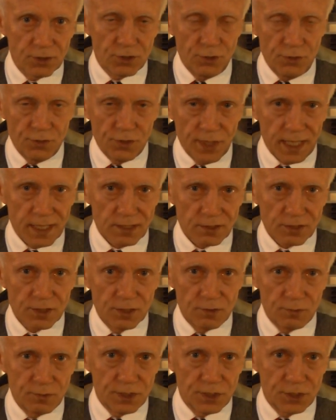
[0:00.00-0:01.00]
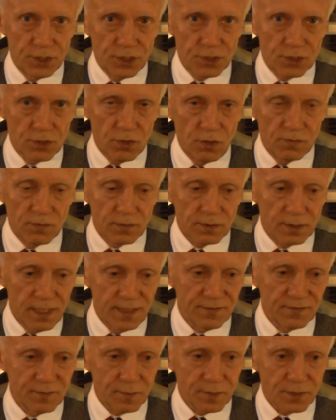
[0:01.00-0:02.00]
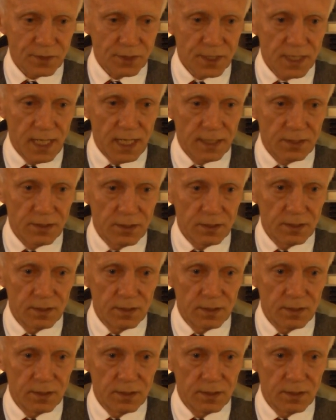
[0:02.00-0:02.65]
2000 it was just over 11%,